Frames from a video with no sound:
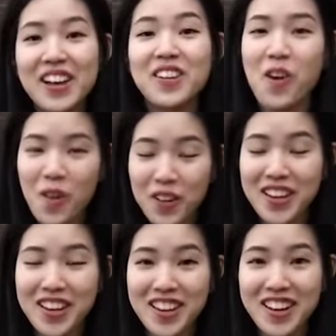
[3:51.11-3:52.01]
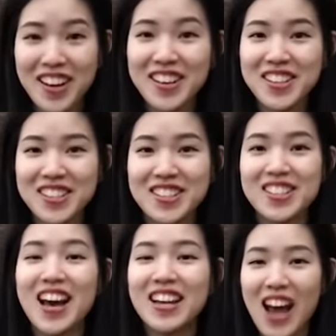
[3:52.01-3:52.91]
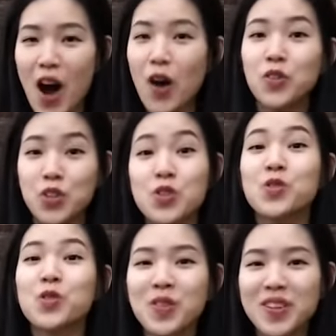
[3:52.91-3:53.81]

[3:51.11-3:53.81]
In Hokkien, is dao yu.